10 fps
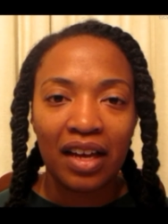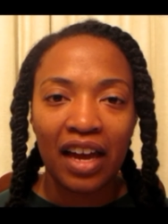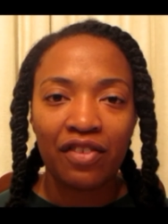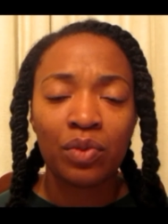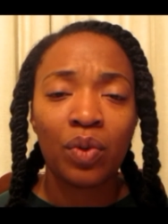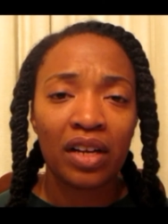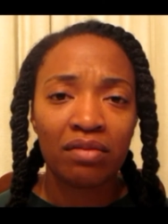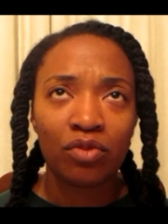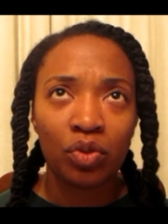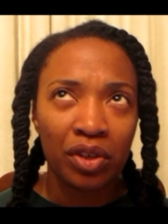
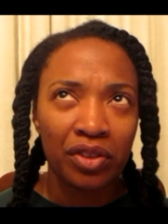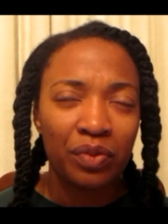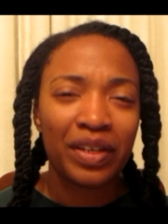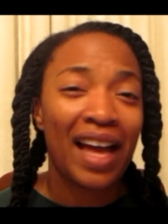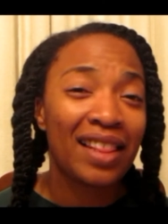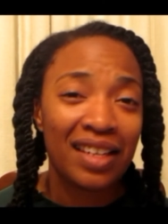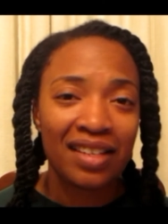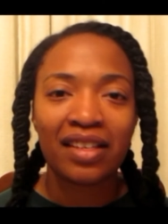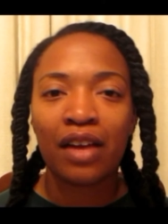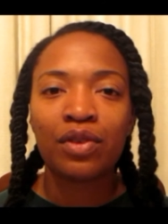everyone, or the
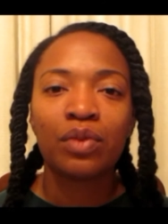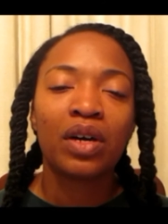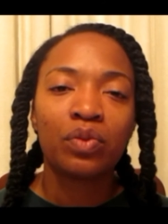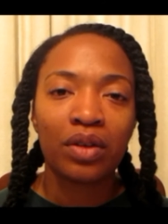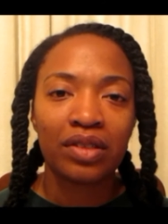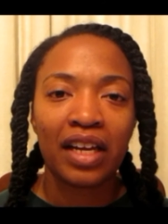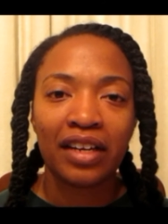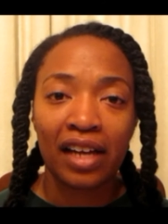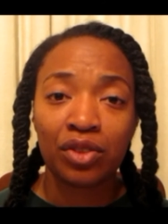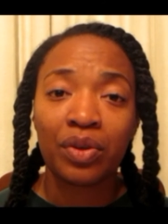reality is everyone won't
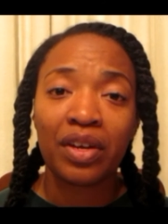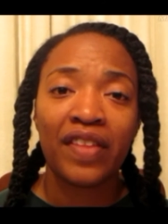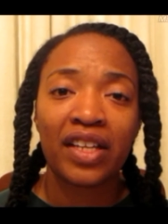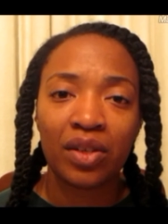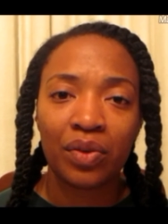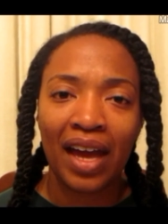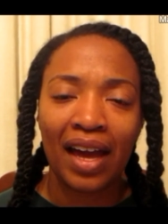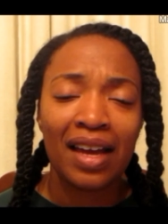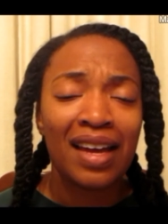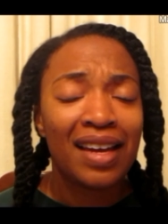stay natural, and that's
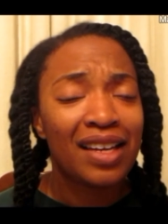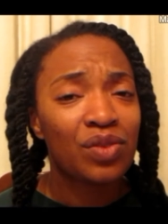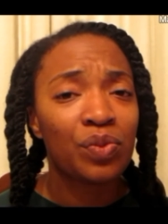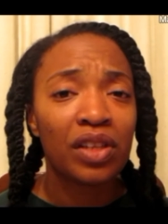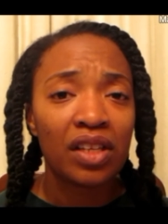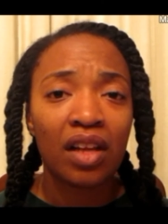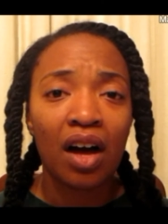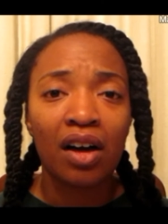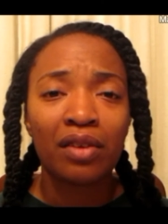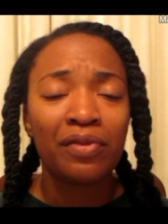okay. It's really
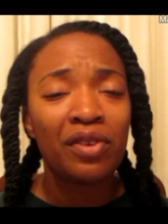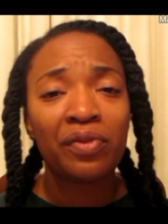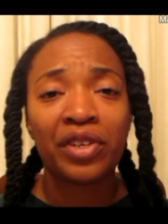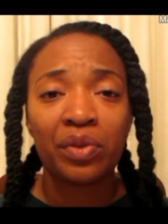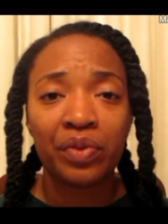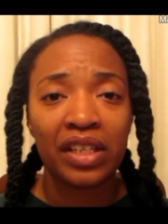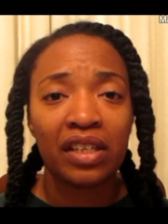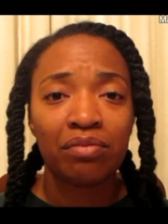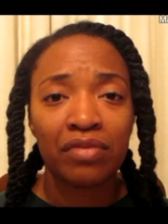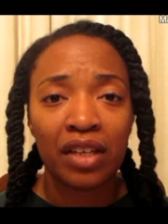long. Feel free to read
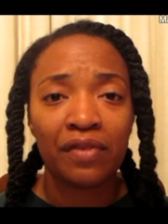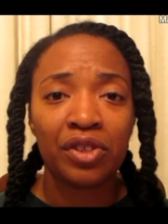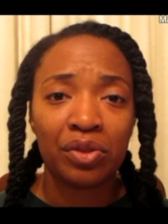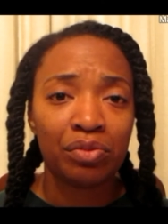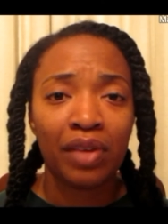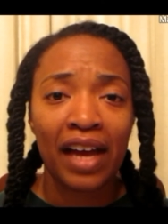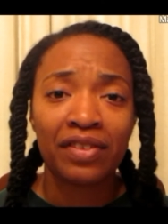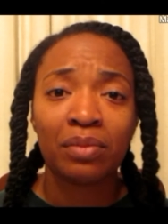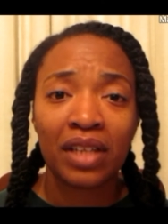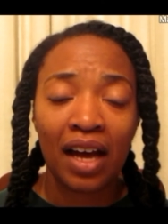it if you
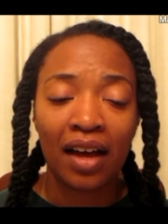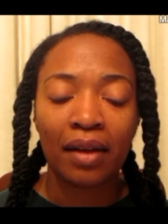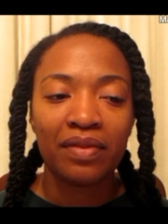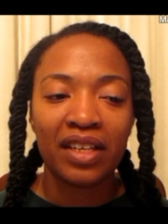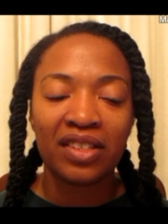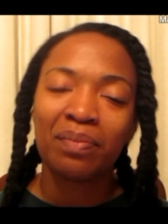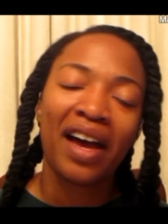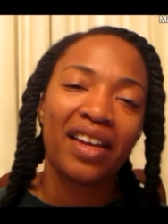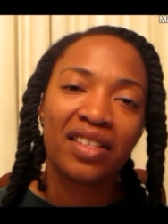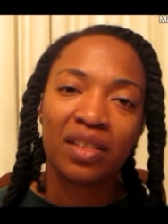have some time. It's
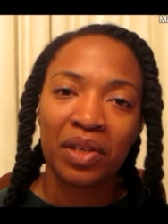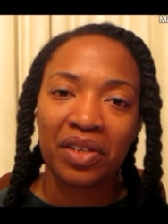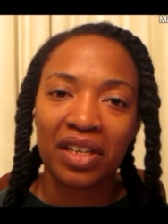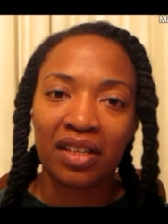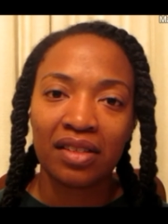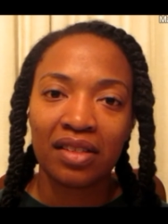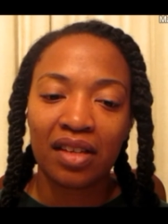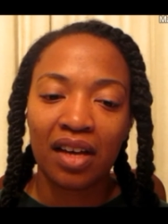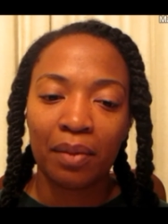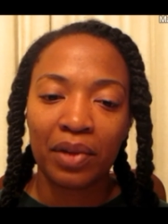my
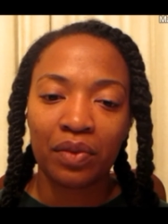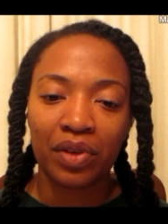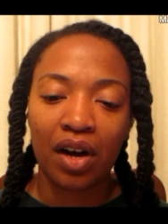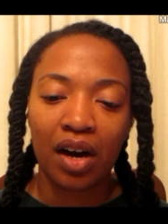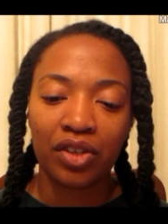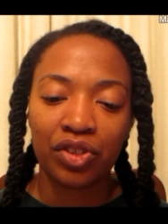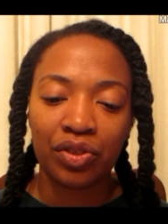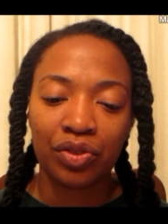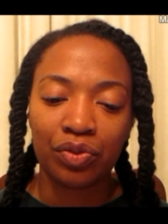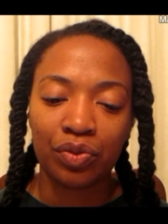experience um, in regard
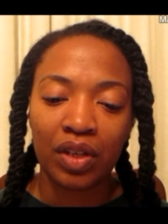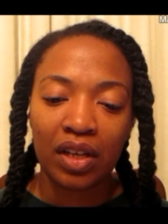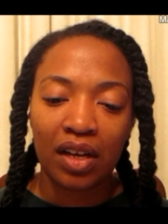to